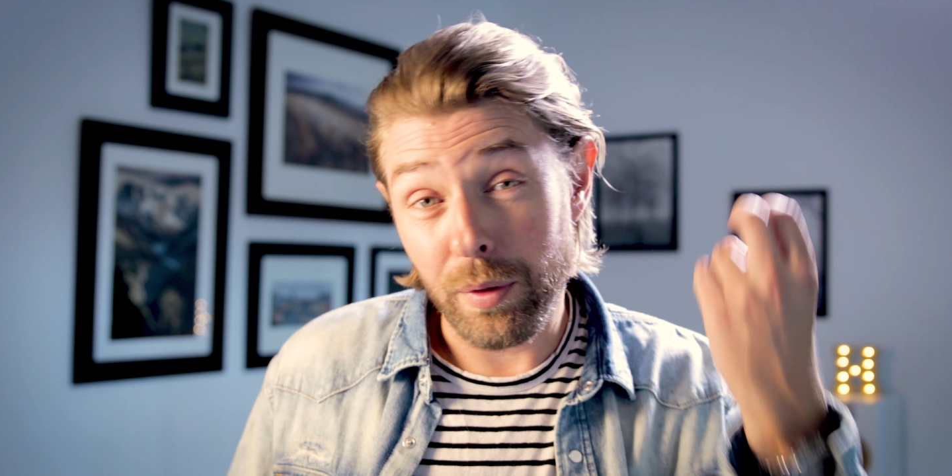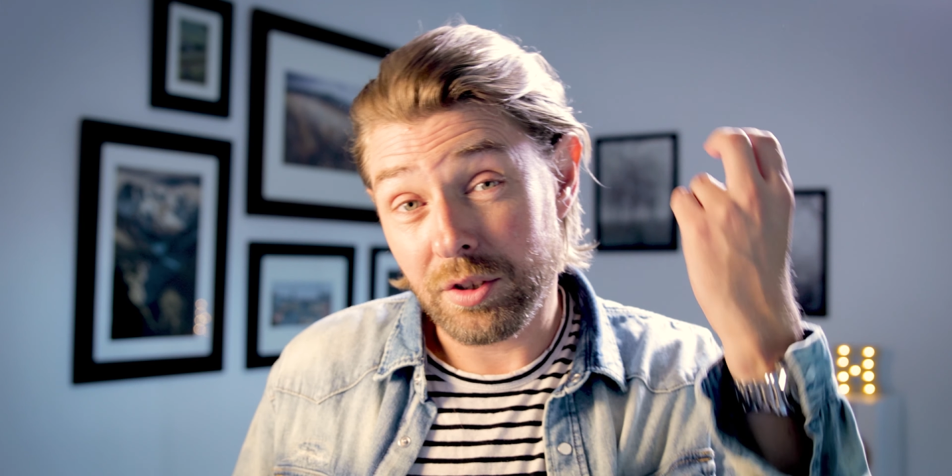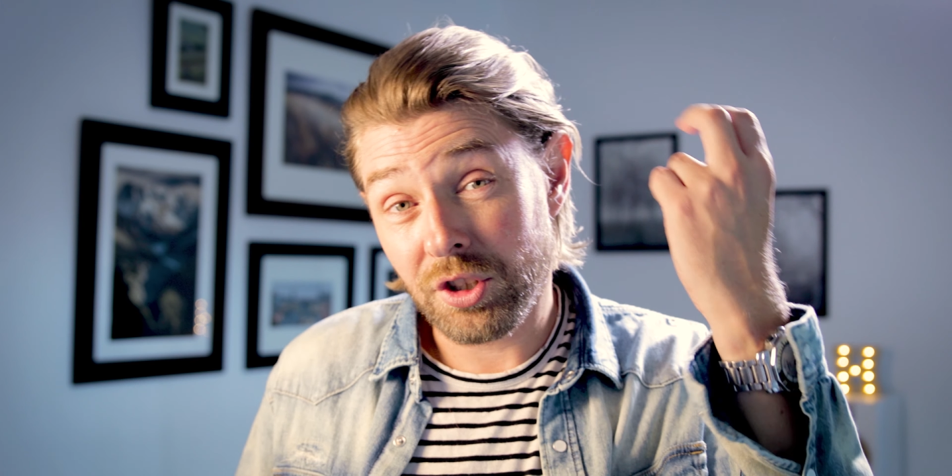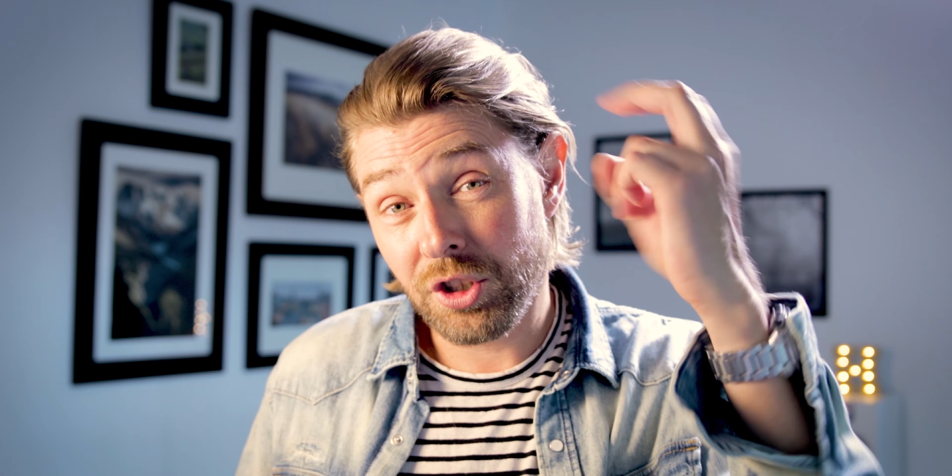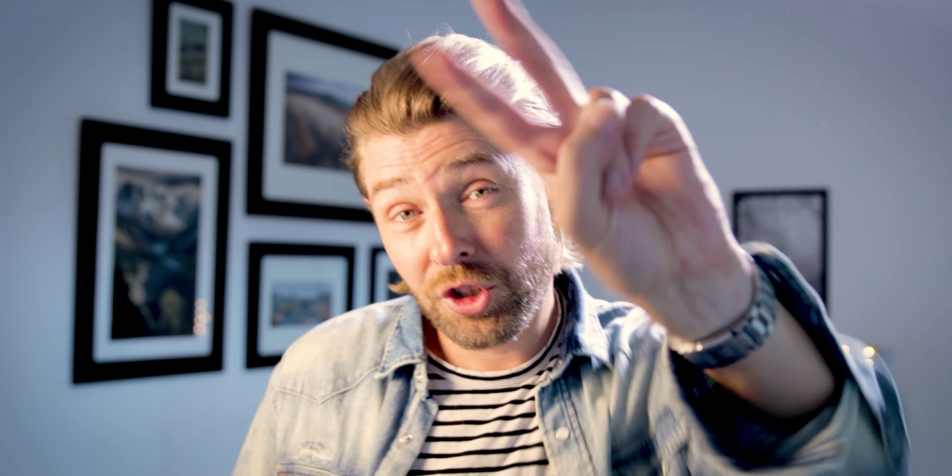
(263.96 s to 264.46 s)
the
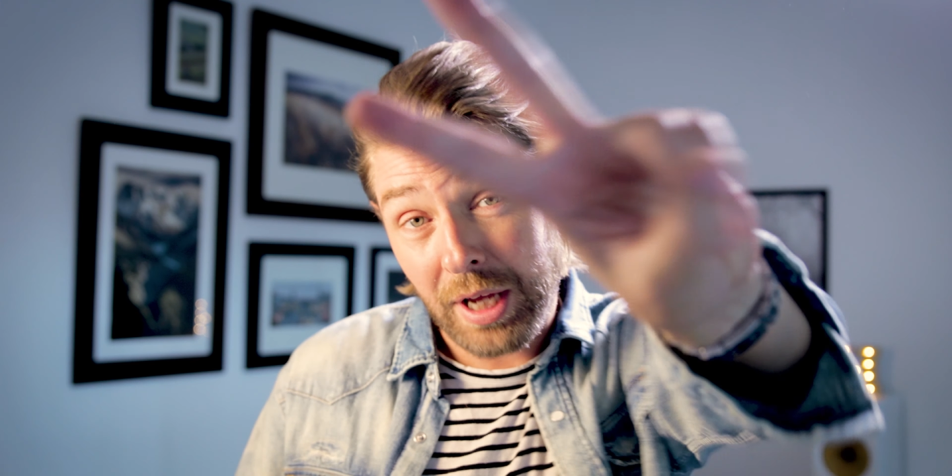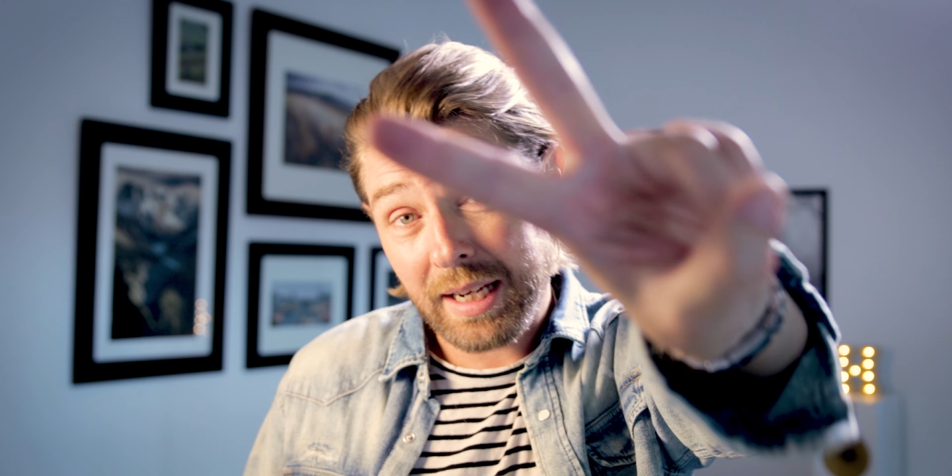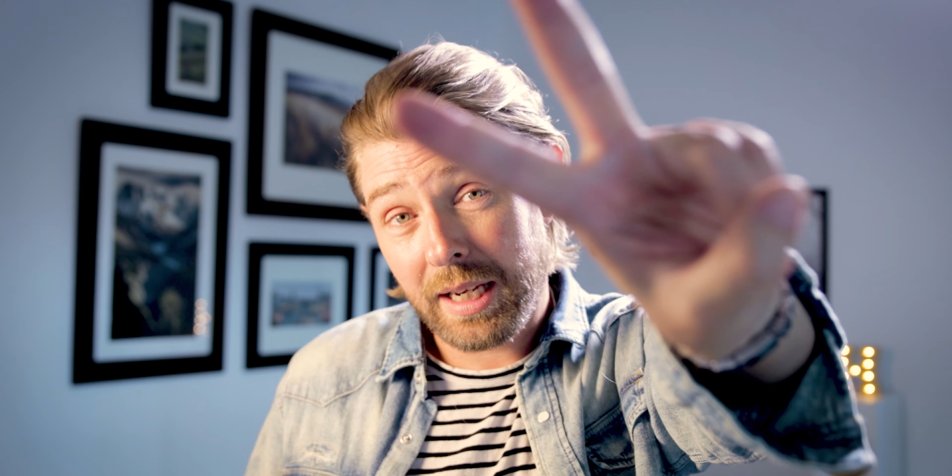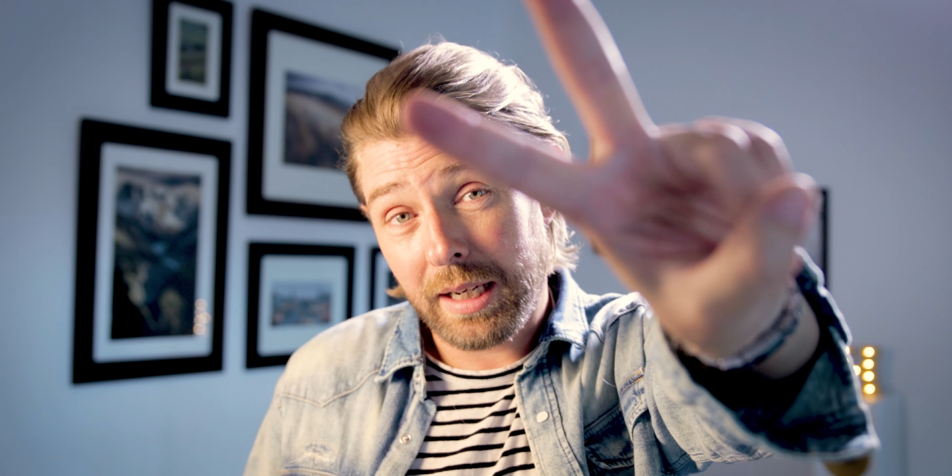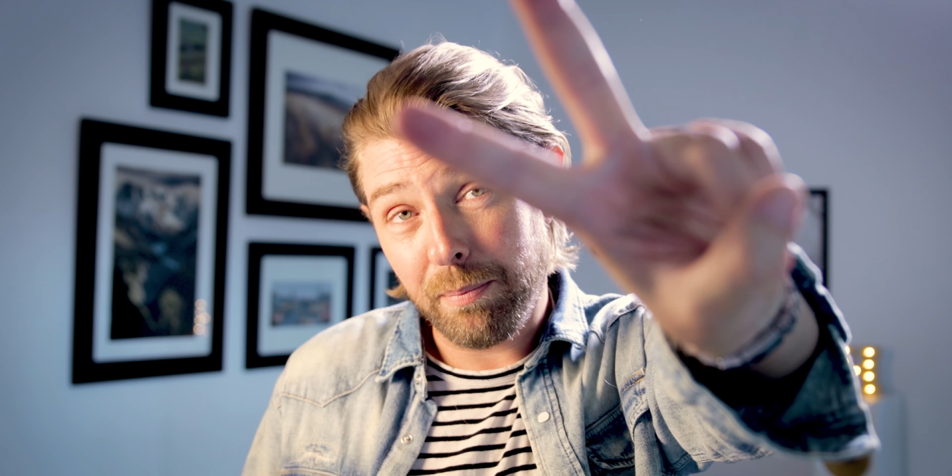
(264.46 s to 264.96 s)

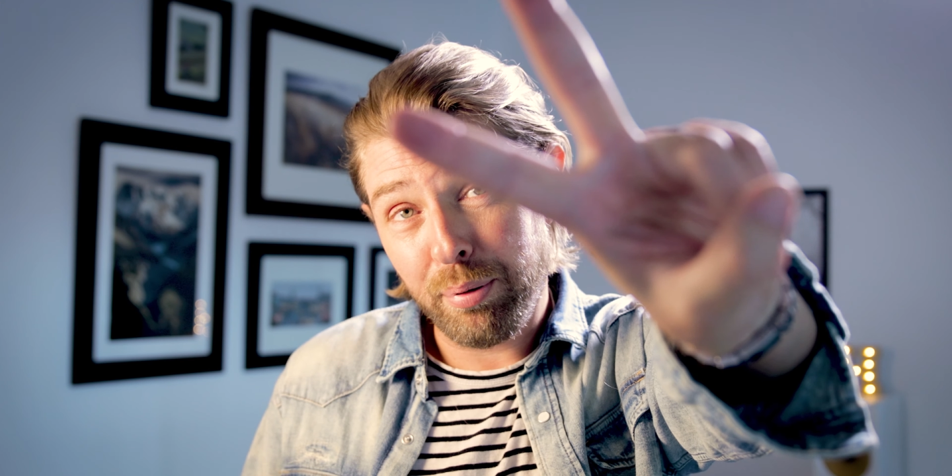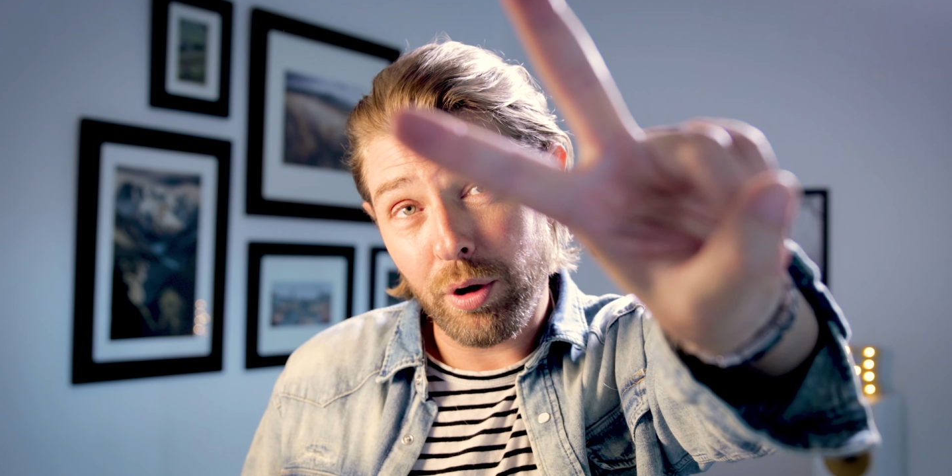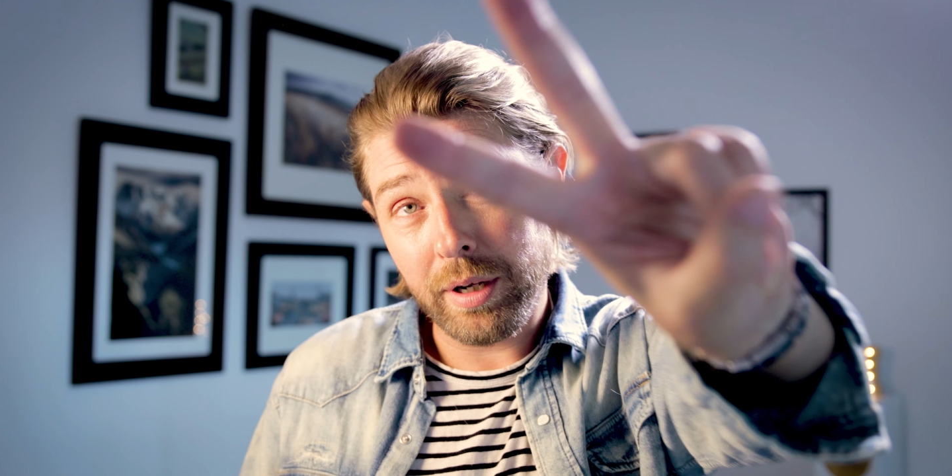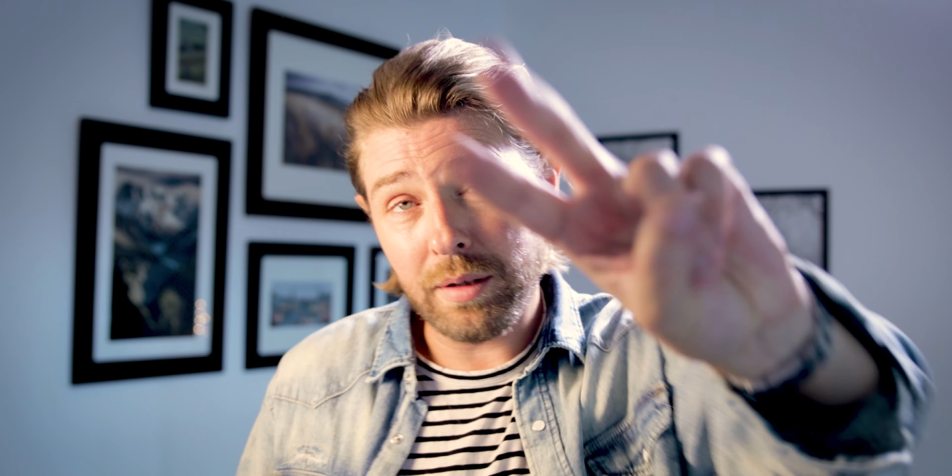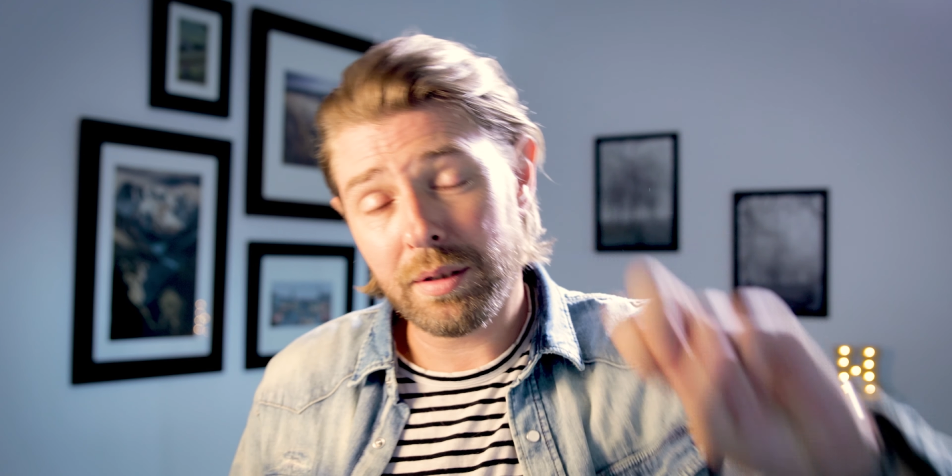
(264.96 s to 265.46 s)
second
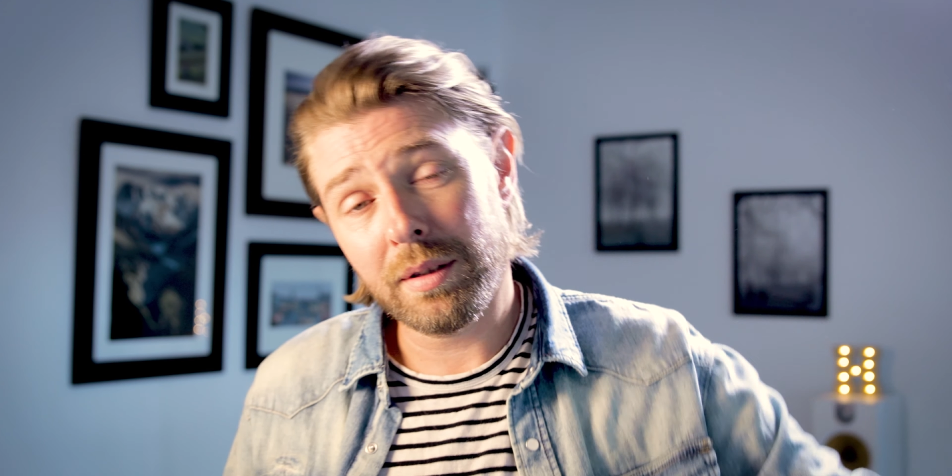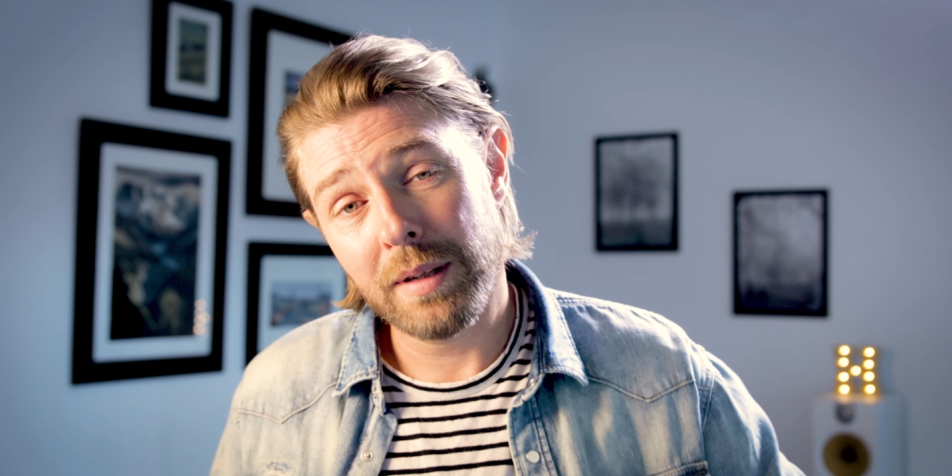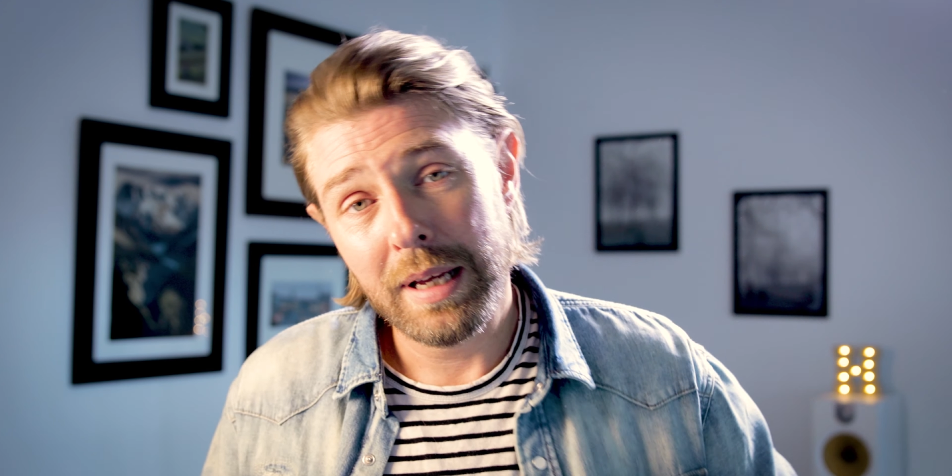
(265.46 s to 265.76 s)
point,